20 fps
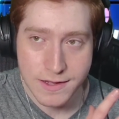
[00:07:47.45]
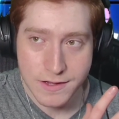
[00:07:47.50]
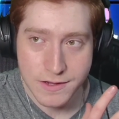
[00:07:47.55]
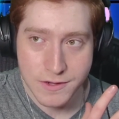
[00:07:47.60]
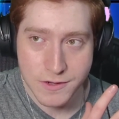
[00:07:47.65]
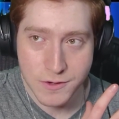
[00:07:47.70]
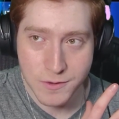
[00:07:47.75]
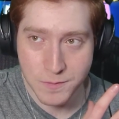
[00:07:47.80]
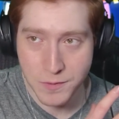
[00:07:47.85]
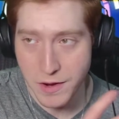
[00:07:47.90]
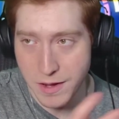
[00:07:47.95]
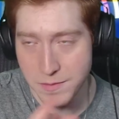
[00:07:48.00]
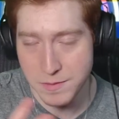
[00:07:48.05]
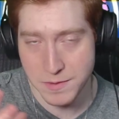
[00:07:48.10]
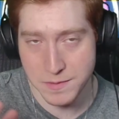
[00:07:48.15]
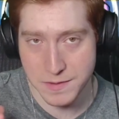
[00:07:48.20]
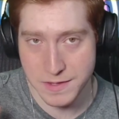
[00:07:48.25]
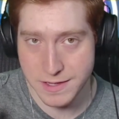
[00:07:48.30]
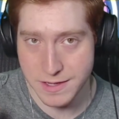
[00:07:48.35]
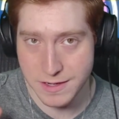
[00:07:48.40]
You're
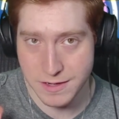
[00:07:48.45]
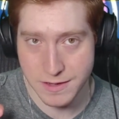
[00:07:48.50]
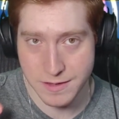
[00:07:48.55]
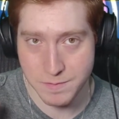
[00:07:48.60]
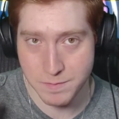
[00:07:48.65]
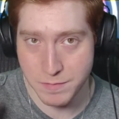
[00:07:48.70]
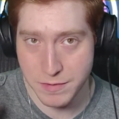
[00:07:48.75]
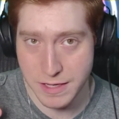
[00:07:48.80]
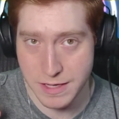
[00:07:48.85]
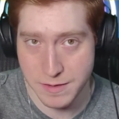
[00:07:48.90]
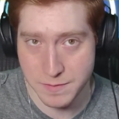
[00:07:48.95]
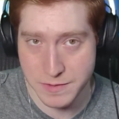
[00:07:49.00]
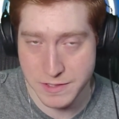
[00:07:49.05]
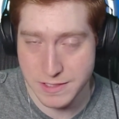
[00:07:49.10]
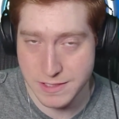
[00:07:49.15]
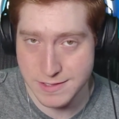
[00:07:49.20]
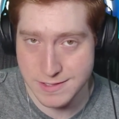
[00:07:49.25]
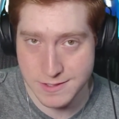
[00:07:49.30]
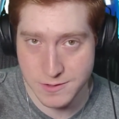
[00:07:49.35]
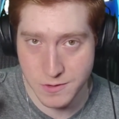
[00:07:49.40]
probably going to be able
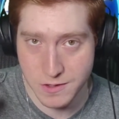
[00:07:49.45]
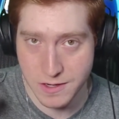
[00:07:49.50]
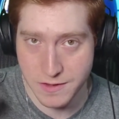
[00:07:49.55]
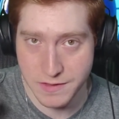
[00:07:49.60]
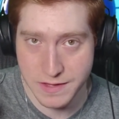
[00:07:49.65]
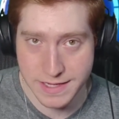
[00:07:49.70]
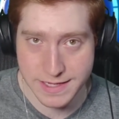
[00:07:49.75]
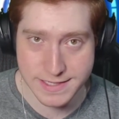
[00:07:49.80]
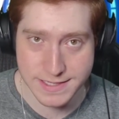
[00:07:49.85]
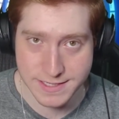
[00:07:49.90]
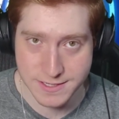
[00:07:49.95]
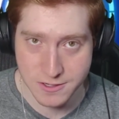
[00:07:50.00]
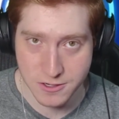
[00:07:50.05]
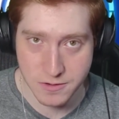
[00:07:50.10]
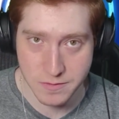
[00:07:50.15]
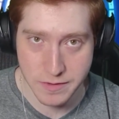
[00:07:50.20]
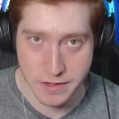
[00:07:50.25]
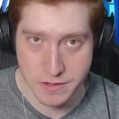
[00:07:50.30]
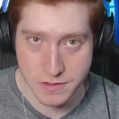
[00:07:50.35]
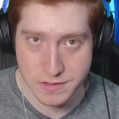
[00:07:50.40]
to do it on the easier
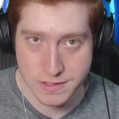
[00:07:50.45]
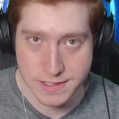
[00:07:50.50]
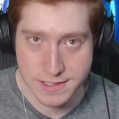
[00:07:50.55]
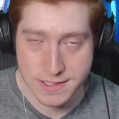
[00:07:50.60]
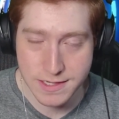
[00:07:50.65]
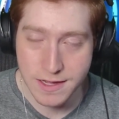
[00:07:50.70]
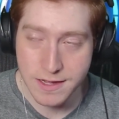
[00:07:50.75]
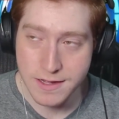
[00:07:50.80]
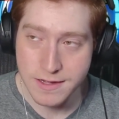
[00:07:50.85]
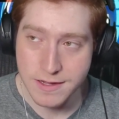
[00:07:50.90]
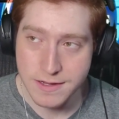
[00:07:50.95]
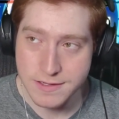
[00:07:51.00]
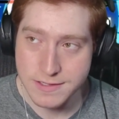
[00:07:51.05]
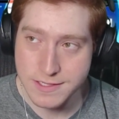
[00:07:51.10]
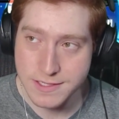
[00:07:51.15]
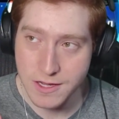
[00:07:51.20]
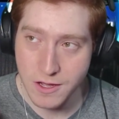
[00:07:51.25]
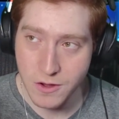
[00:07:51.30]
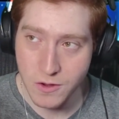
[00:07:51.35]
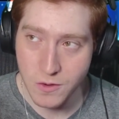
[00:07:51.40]
modes,
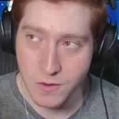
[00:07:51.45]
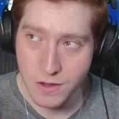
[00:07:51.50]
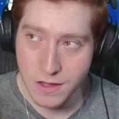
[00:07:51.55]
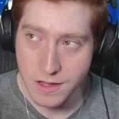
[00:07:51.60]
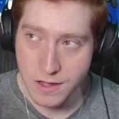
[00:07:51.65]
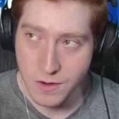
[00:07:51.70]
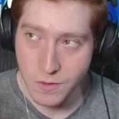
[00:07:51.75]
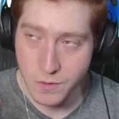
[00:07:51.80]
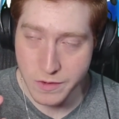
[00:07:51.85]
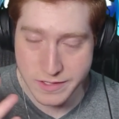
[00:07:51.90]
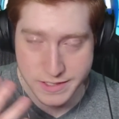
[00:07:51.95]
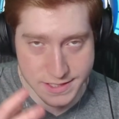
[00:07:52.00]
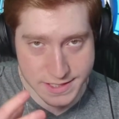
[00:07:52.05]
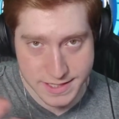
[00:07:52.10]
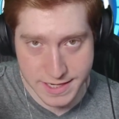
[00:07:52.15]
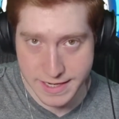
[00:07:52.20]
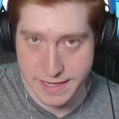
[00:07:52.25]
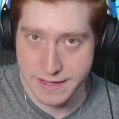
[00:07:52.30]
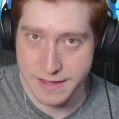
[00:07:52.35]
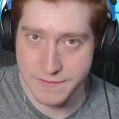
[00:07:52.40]
so we're just
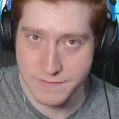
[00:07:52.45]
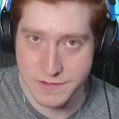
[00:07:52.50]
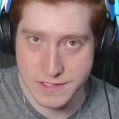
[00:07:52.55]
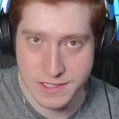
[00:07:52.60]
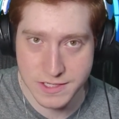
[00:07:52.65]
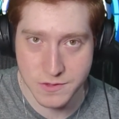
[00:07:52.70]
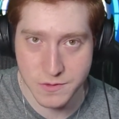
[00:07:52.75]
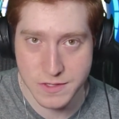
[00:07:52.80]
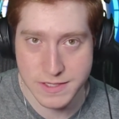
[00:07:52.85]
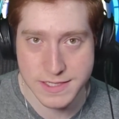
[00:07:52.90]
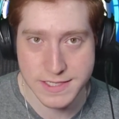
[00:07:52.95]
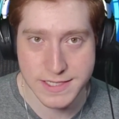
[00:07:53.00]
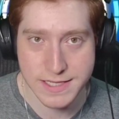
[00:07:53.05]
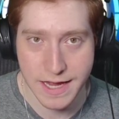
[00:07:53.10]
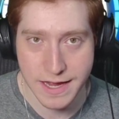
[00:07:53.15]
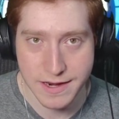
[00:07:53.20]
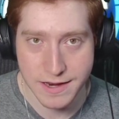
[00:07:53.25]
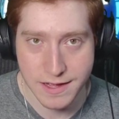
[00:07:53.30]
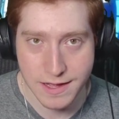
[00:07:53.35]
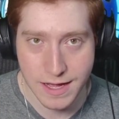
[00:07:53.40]
going to give it to you
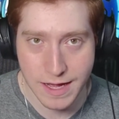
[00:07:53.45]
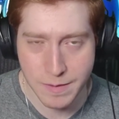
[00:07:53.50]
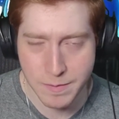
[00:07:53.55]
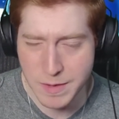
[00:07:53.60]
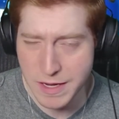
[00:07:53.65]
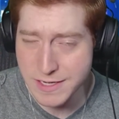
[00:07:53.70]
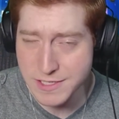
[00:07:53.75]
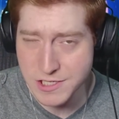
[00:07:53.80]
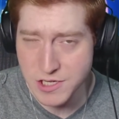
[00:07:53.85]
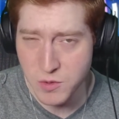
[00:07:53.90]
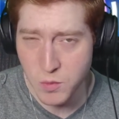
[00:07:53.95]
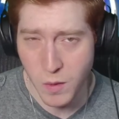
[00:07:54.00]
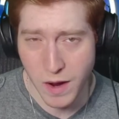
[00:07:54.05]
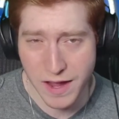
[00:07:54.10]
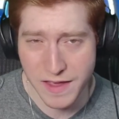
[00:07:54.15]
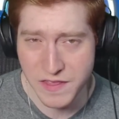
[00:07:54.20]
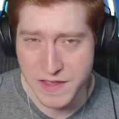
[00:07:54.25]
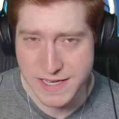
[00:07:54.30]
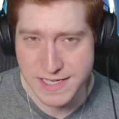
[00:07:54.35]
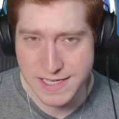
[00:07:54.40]
instead. I'm not sure
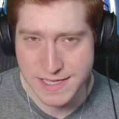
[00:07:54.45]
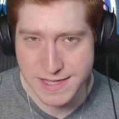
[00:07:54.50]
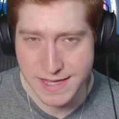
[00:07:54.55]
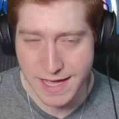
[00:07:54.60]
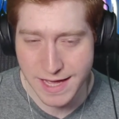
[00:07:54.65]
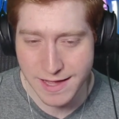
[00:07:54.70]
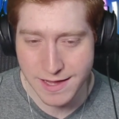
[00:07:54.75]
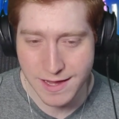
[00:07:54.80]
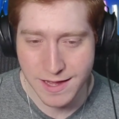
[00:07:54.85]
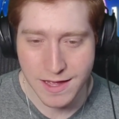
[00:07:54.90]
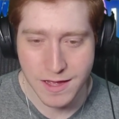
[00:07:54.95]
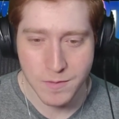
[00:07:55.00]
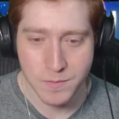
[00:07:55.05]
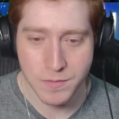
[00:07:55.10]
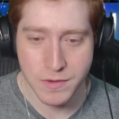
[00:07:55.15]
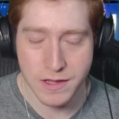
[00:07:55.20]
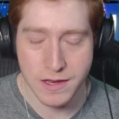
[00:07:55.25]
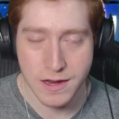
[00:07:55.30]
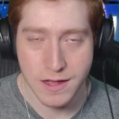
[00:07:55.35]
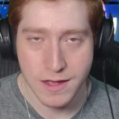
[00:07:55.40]
why they did that,
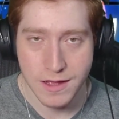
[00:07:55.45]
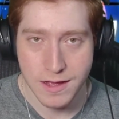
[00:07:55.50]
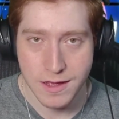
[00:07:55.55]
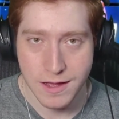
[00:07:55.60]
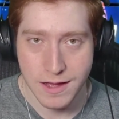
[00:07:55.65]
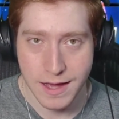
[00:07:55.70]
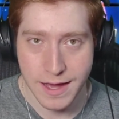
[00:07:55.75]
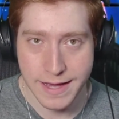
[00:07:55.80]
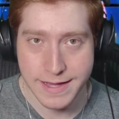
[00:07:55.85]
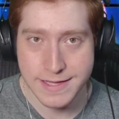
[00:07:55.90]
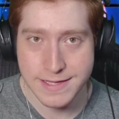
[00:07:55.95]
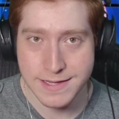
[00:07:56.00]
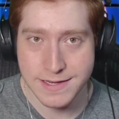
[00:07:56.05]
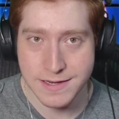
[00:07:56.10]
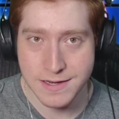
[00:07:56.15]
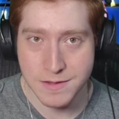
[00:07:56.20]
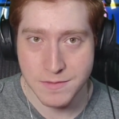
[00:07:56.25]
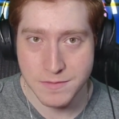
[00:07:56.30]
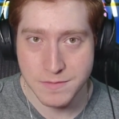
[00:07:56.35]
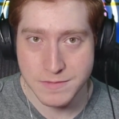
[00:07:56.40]
but I
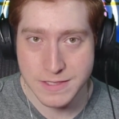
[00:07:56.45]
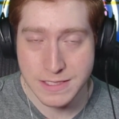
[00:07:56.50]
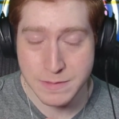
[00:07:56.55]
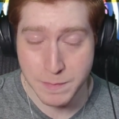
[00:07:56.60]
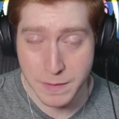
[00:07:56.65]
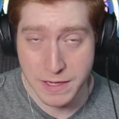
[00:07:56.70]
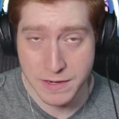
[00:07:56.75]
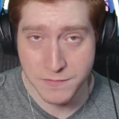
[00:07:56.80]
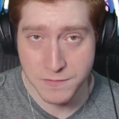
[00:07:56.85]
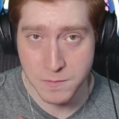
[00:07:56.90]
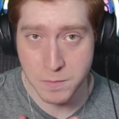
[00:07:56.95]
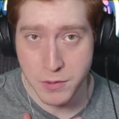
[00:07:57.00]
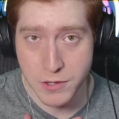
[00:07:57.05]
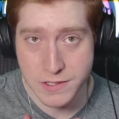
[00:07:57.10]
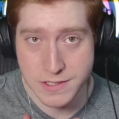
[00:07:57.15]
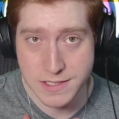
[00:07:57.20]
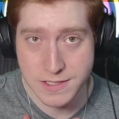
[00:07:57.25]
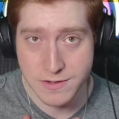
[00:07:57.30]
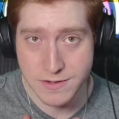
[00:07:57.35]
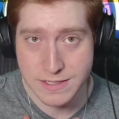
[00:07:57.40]
can speak from
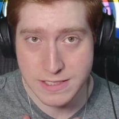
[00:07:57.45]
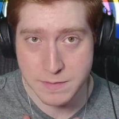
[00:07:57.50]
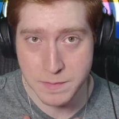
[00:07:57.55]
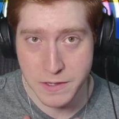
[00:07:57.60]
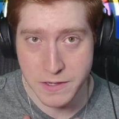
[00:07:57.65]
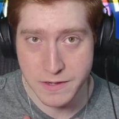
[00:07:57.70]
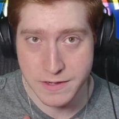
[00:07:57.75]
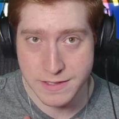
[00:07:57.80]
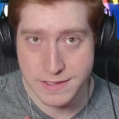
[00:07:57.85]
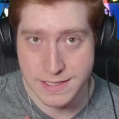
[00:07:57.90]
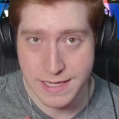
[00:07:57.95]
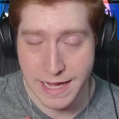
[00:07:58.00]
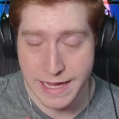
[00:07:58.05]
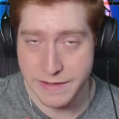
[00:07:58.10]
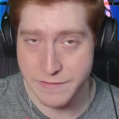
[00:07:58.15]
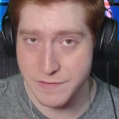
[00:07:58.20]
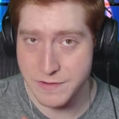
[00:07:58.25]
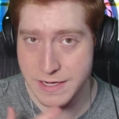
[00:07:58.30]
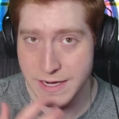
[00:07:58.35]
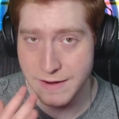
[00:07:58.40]
personal experience. I
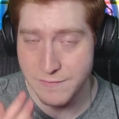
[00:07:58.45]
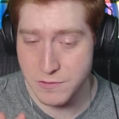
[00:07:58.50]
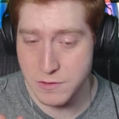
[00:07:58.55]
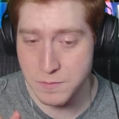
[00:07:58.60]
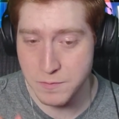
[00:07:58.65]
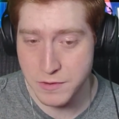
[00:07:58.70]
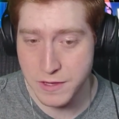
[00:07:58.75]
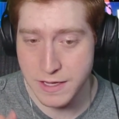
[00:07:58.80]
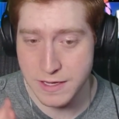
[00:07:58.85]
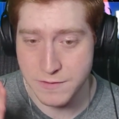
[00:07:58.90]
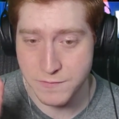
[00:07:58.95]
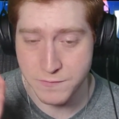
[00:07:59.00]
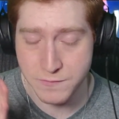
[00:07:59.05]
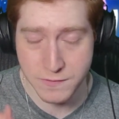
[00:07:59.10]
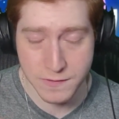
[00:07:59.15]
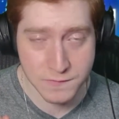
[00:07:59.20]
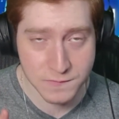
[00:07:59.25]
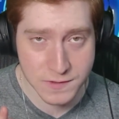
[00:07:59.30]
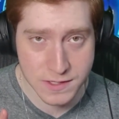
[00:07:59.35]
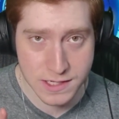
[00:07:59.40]
have never played
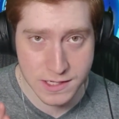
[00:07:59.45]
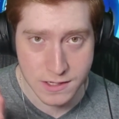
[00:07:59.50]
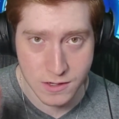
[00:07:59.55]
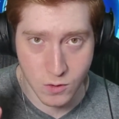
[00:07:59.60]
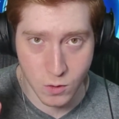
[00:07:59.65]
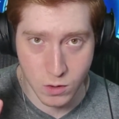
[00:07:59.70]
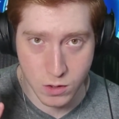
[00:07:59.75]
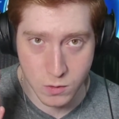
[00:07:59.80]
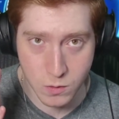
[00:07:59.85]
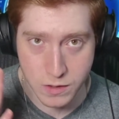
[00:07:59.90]
50 or